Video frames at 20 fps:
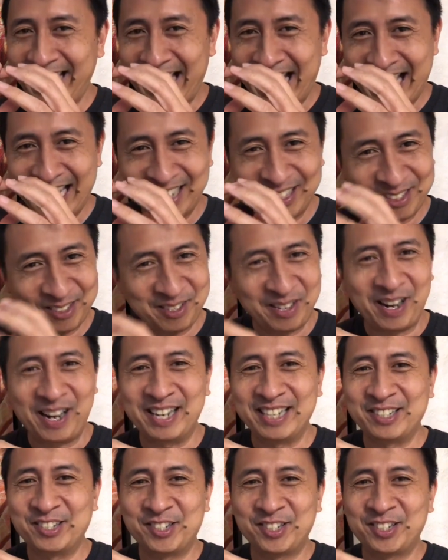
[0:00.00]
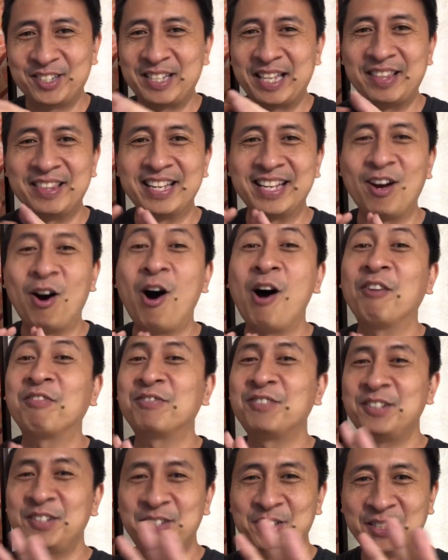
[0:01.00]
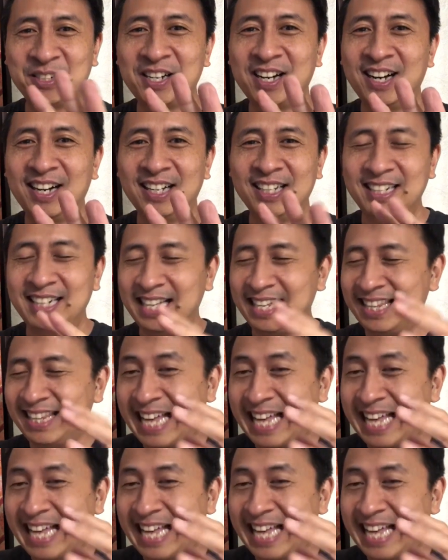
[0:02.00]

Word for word: they had a garage that they offered to God,